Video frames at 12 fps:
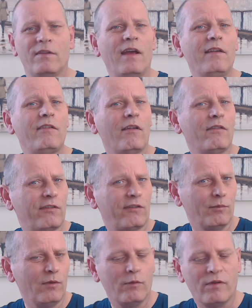a nice
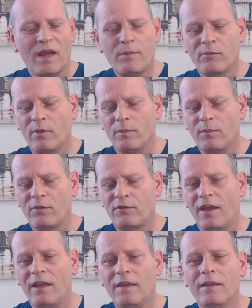smooth vape as well, I must
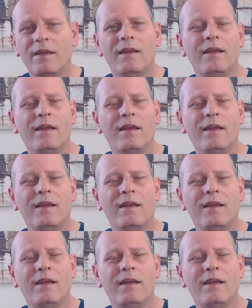say.